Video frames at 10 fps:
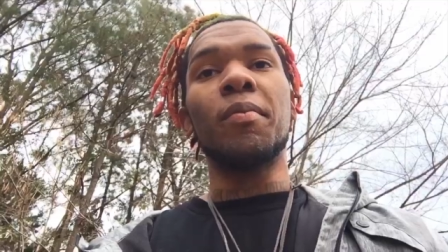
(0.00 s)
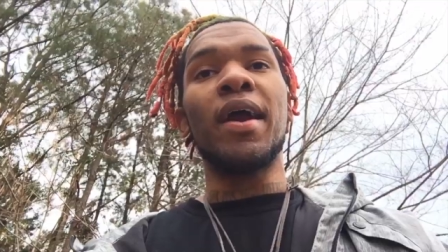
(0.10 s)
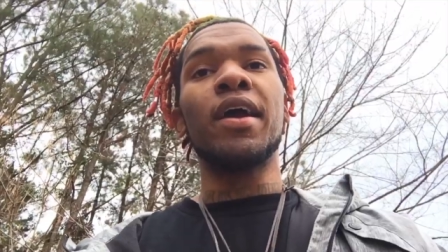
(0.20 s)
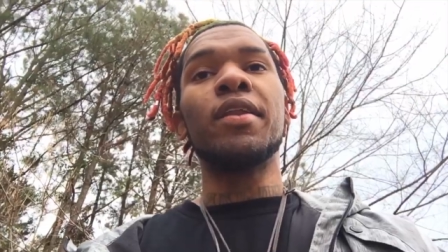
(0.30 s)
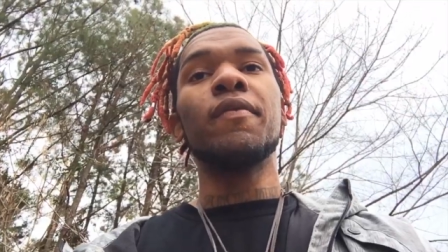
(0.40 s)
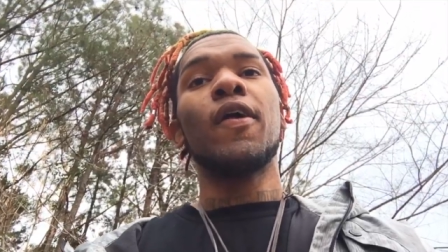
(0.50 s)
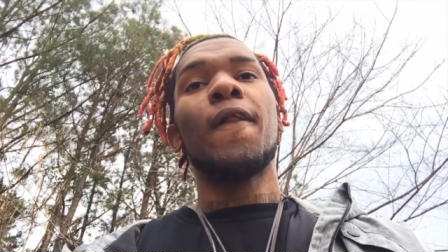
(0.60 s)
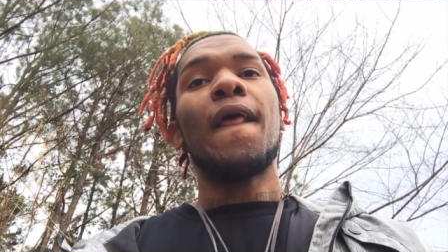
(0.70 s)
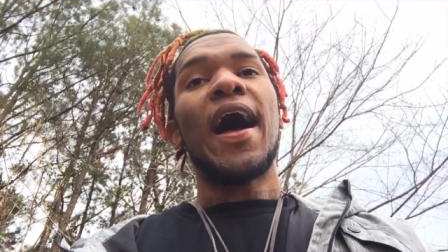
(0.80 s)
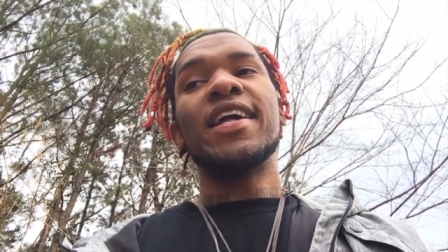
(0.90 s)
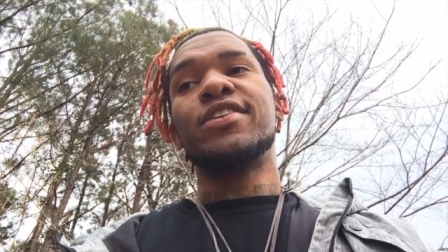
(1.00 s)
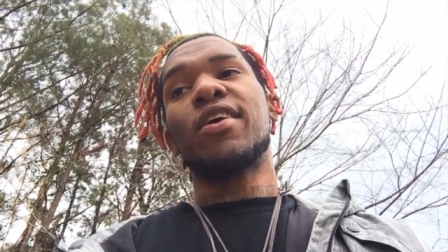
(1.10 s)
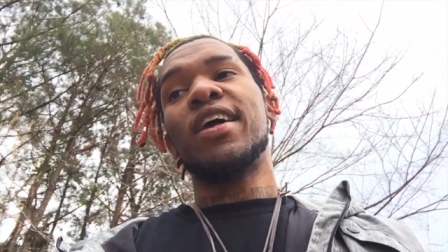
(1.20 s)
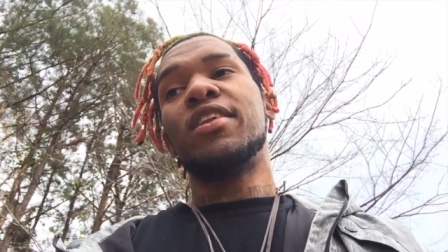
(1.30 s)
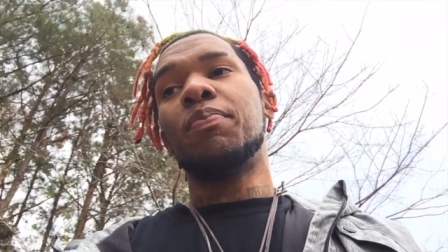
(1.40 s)
Man, I
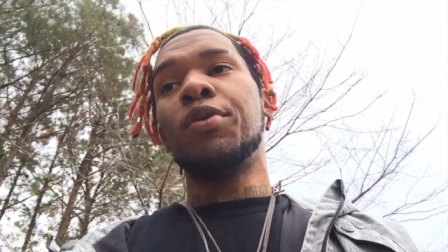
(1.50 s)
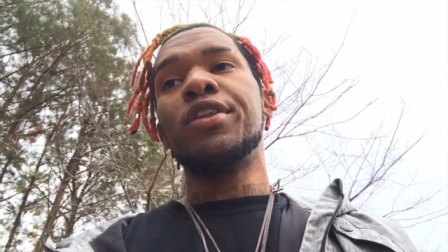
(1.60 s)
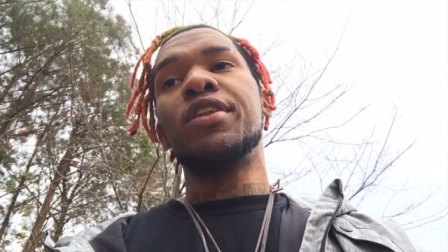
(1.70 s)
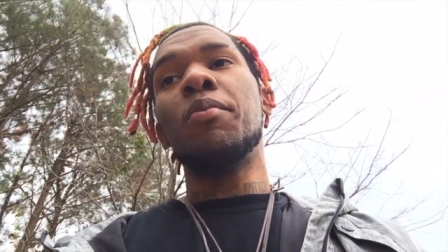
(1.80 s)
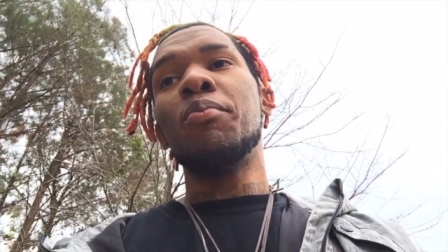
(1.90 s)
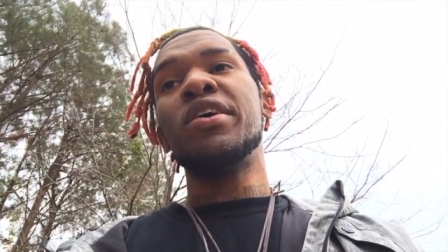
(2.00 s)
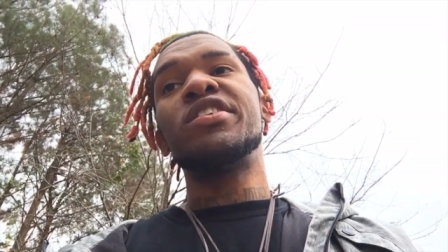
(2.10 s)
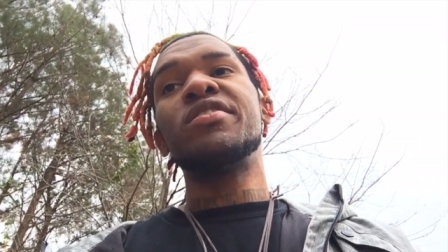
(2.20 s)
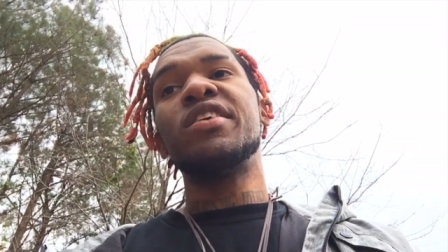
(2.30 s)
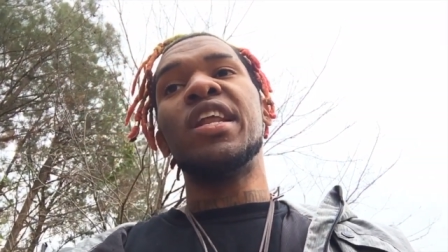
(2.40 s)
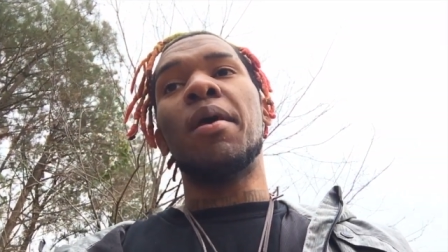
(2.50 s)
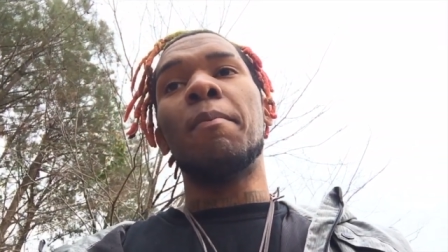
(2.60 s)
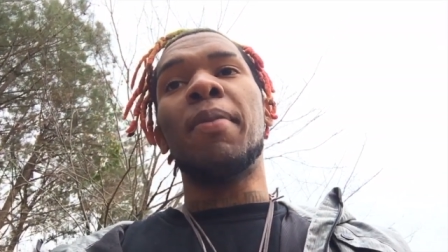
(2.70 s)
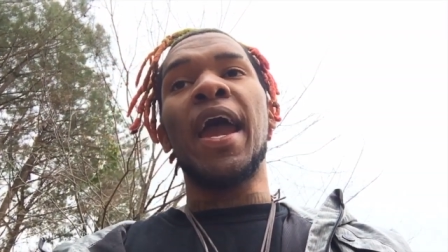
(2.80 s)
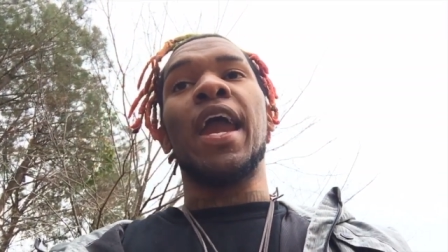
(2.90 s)
tried to put them bitches in a
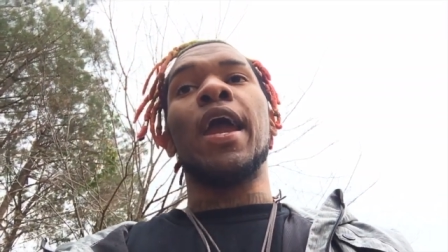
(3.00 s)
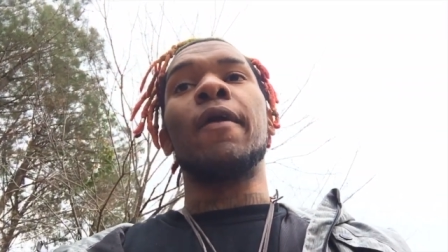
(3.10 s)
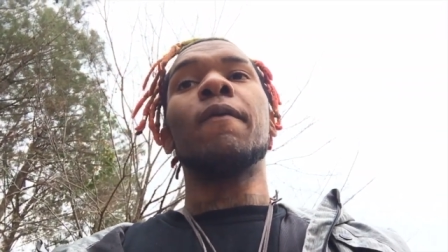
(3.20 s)
bag.